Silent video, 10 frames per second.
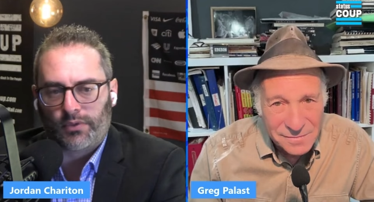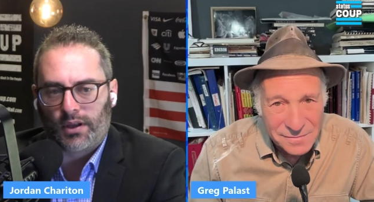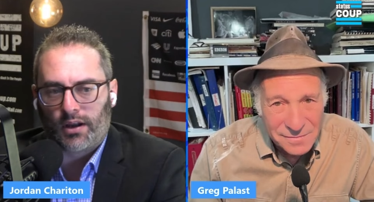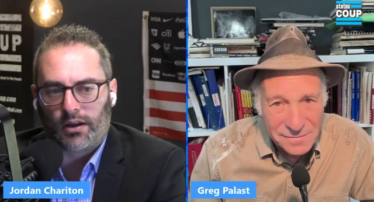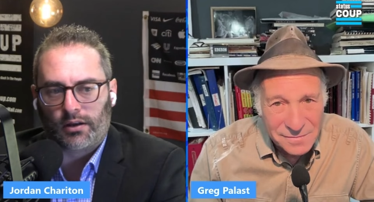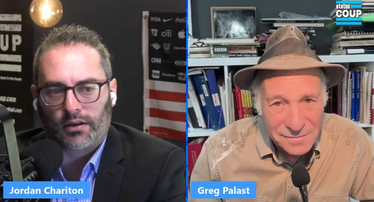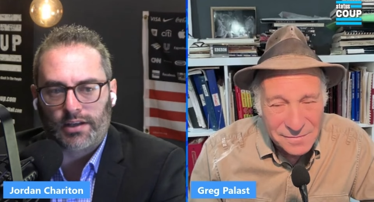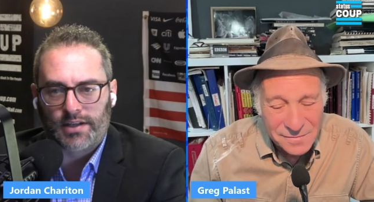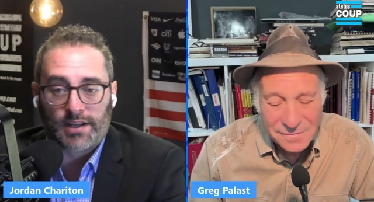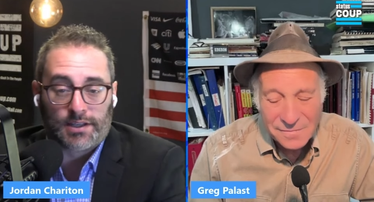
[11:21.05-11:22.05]
Speaker 1: As
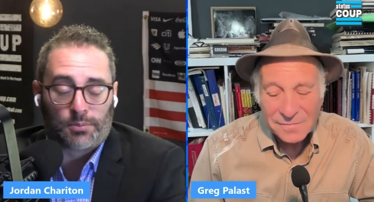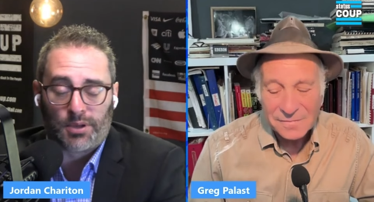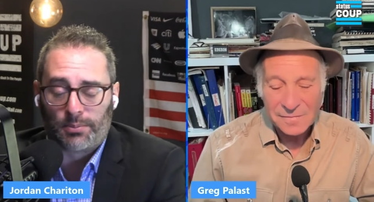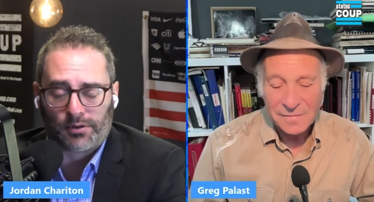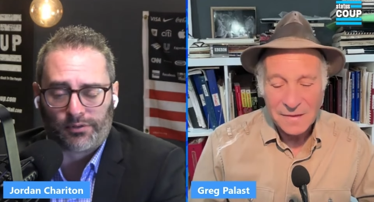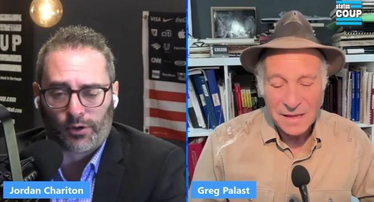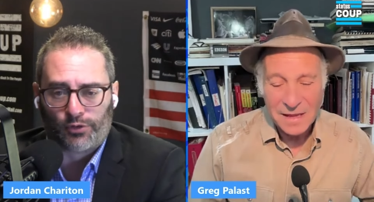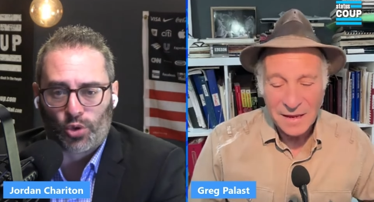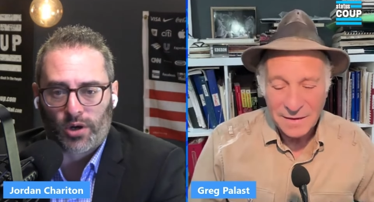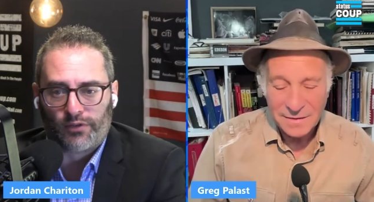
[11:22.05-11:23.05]
I tell people, vote for
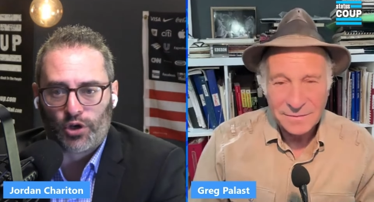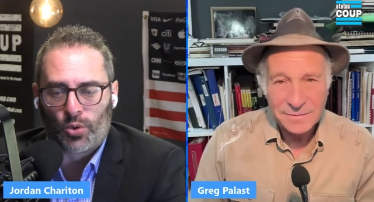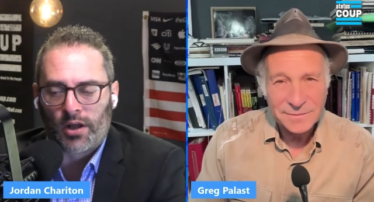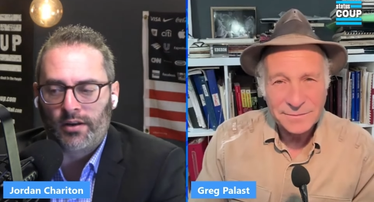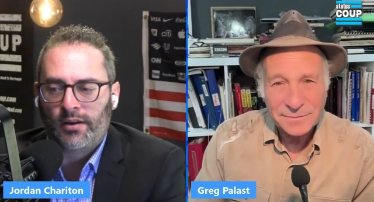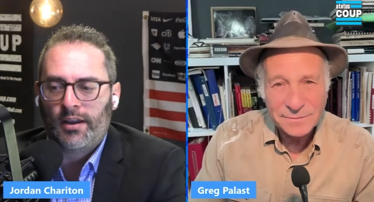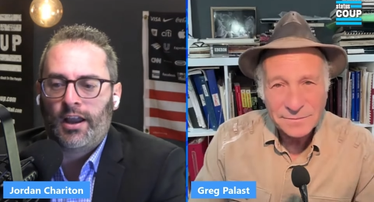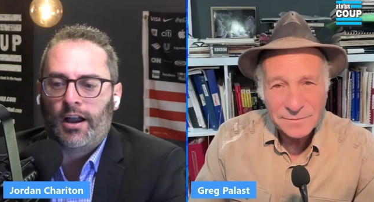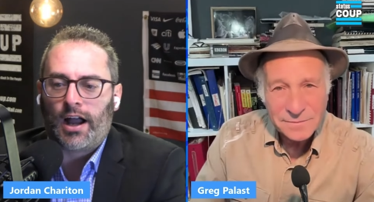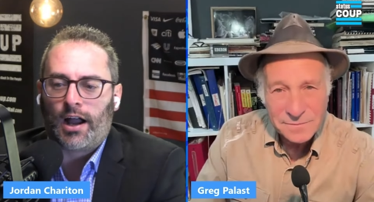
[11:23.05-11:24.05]
whoever you want.
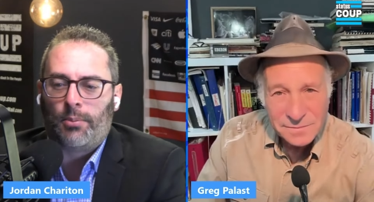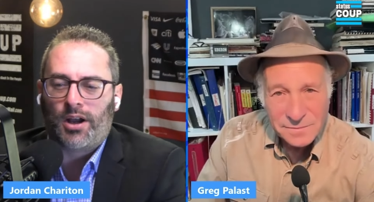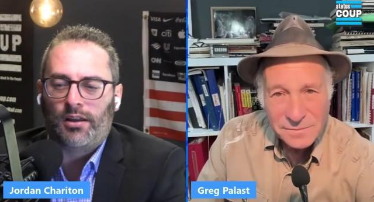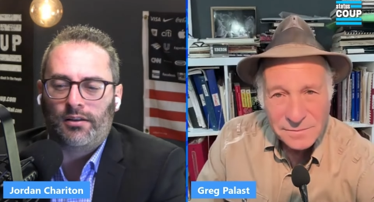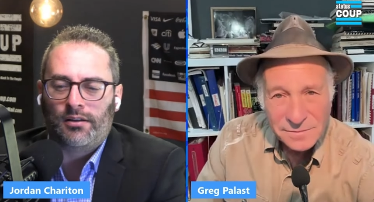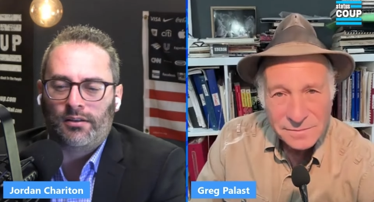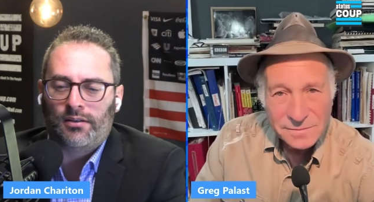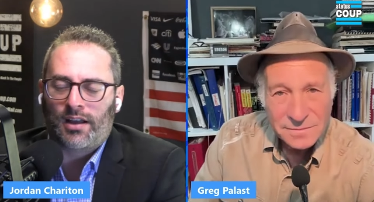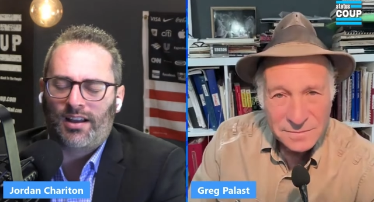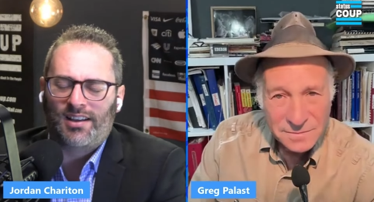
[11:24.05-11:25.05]
But
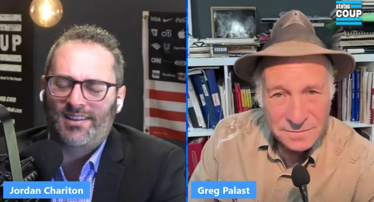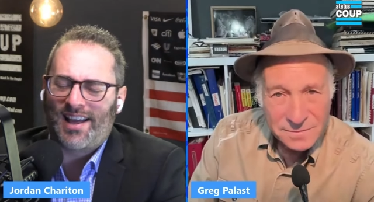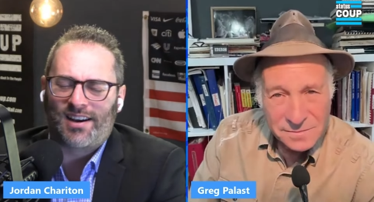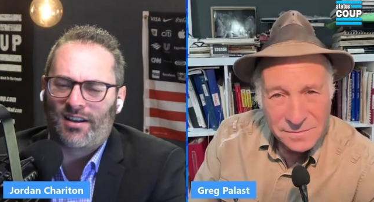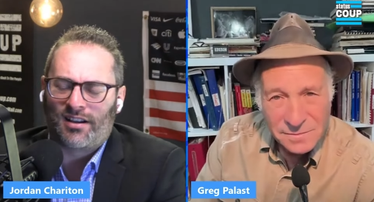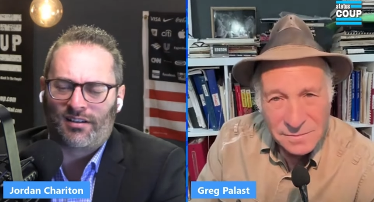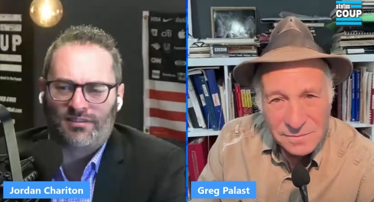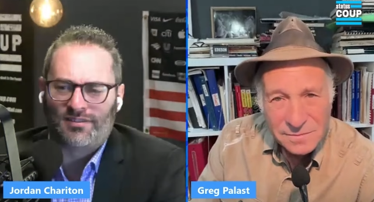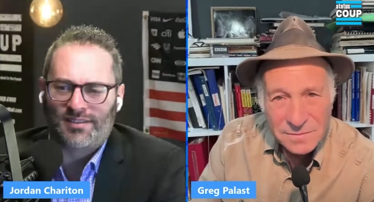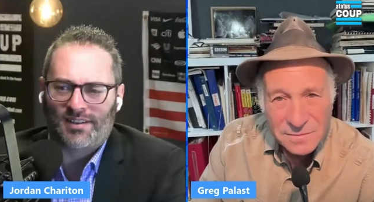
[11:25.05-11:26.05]
I don't know.
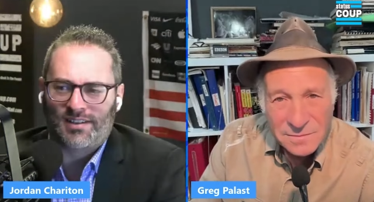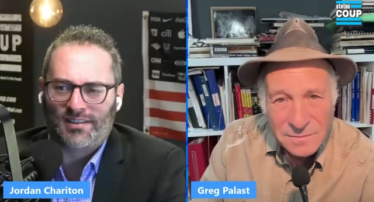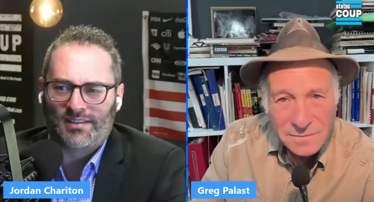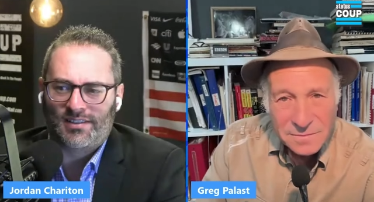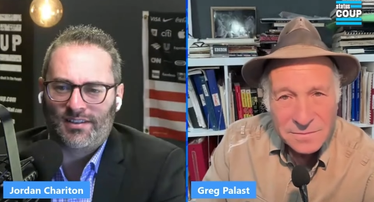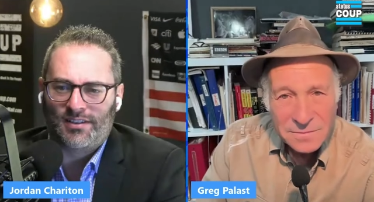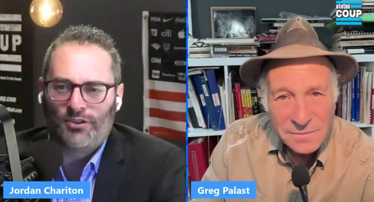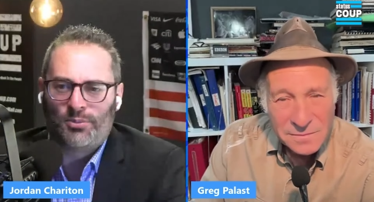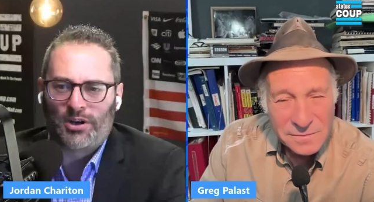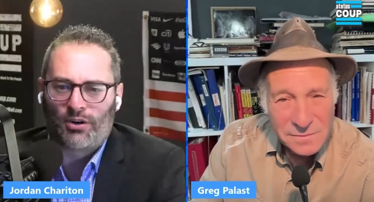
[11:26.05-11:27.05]
You've
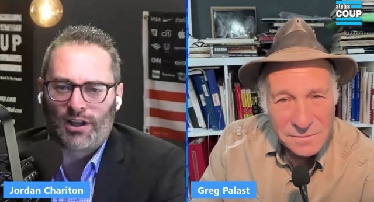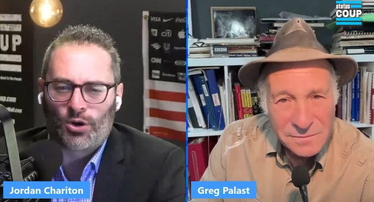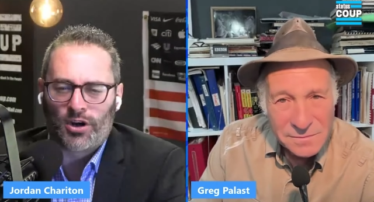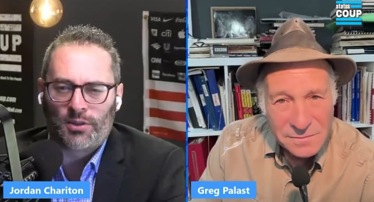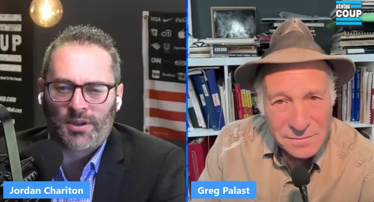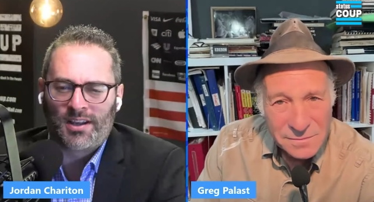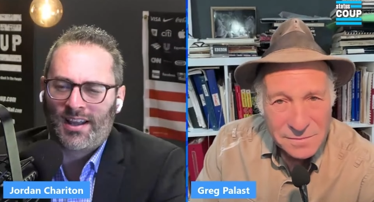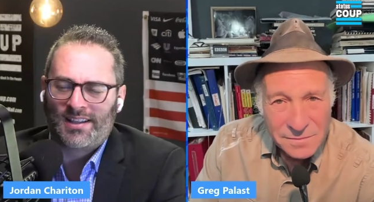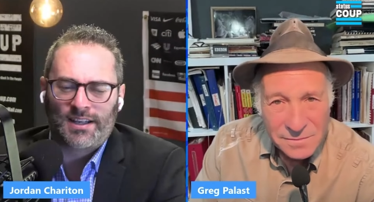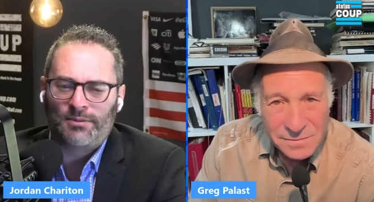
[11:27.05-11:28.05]
been around longer than me. It
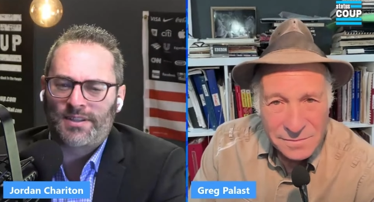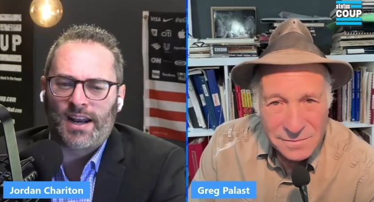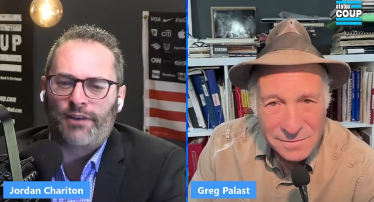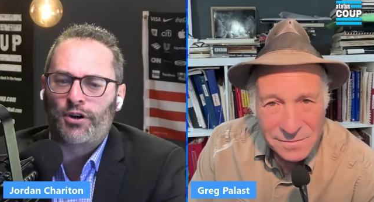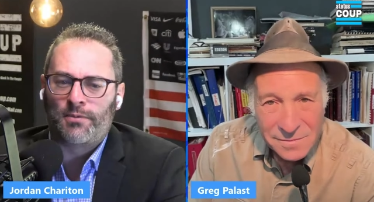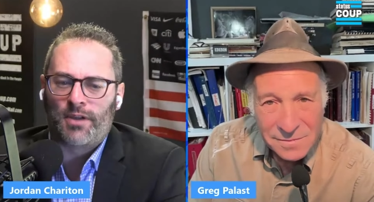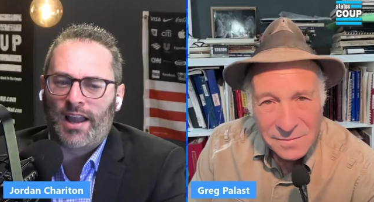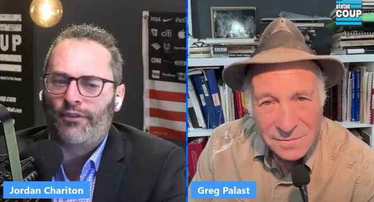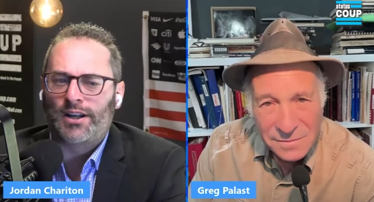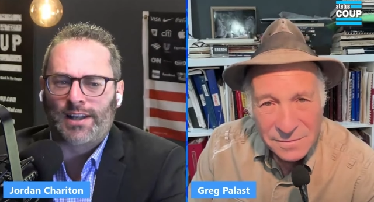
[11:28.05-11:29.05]
seems that every
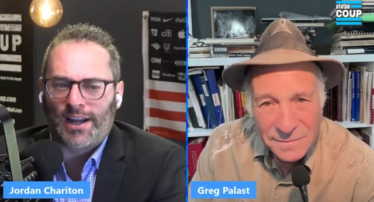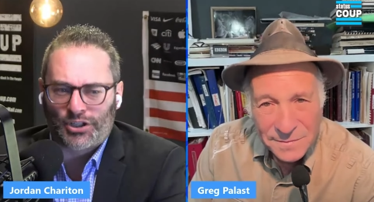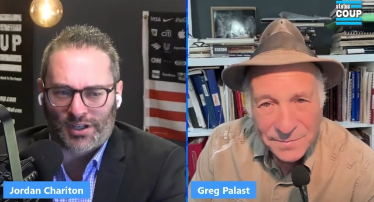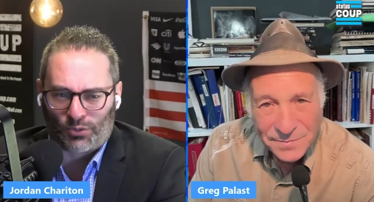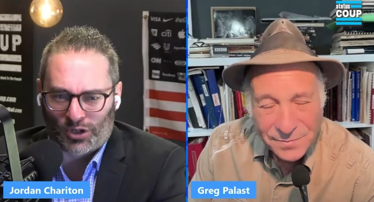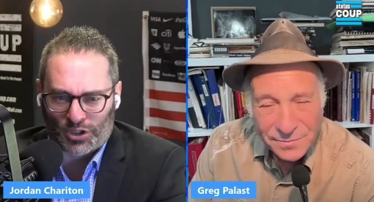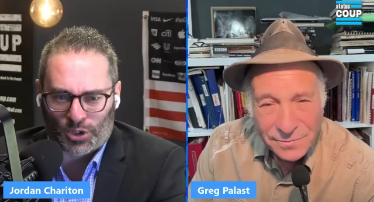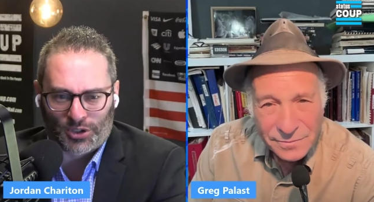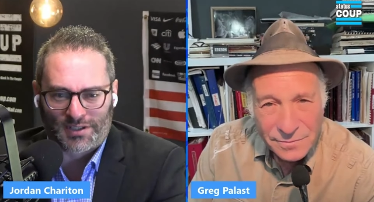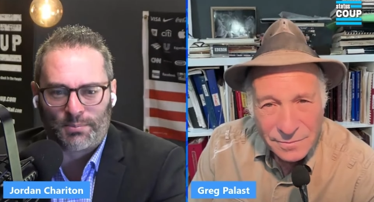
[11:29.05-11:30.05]
election, we're
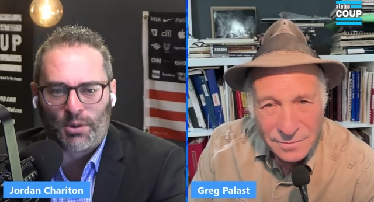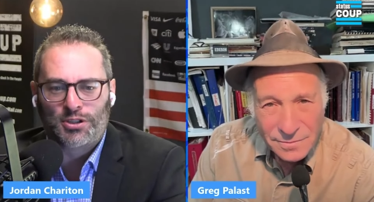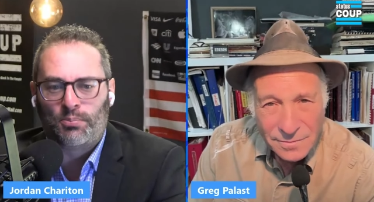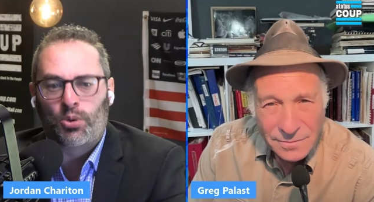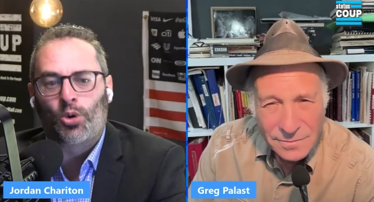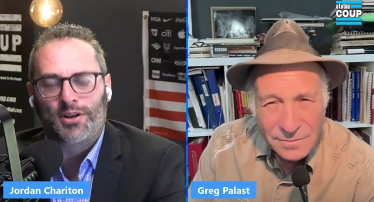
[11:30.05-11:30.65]
told, is the most important